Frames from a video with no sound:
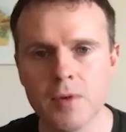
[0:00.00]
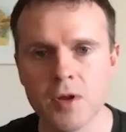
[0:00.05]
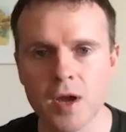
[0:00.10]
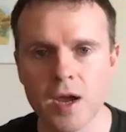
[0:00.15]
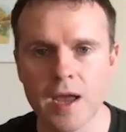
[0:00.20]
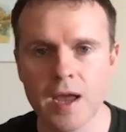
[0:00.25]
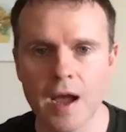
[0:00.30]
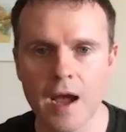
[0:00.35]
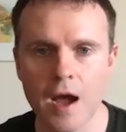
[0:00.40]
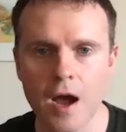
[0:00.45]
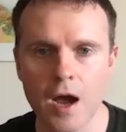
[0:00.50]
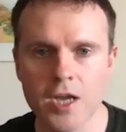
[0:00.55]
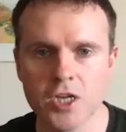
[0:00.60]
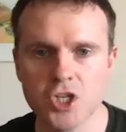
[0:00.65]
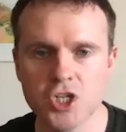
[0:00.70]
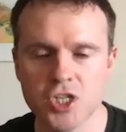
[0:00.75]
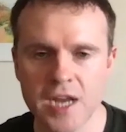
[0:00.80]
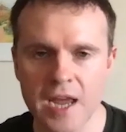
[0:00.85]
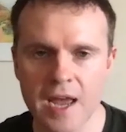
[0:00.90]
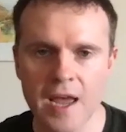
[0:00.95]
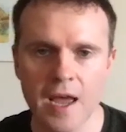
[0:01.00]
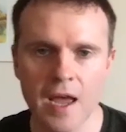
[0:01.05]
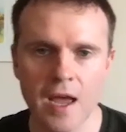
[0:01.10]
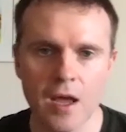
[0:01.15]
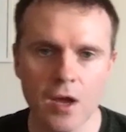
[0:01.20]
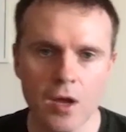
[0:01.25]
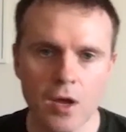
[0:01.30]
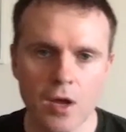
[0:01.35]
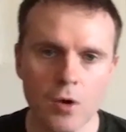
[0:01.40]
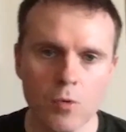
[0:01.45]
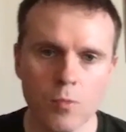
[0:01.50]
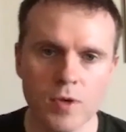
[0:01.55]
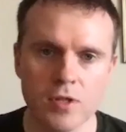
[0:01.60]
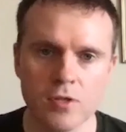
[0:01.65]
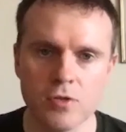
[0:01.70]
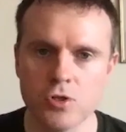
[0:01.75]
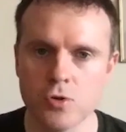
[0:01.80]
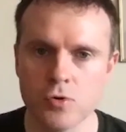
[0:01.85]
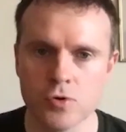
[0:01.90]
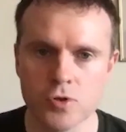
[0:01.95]
but I I share
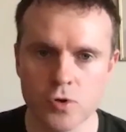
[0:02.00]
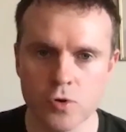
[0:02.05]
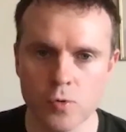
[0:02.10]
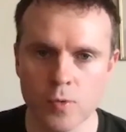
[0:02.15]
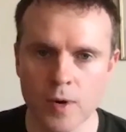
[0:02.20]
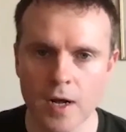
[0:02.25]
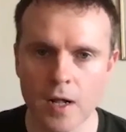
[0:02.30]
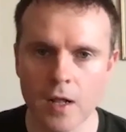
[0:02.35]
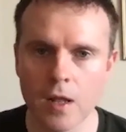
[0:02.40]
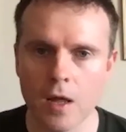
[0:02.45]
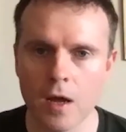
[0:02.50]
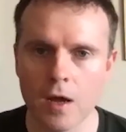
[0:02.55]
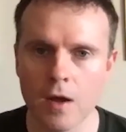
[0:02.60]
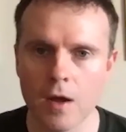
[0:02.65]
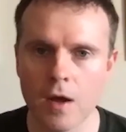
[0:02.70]
with George Orwell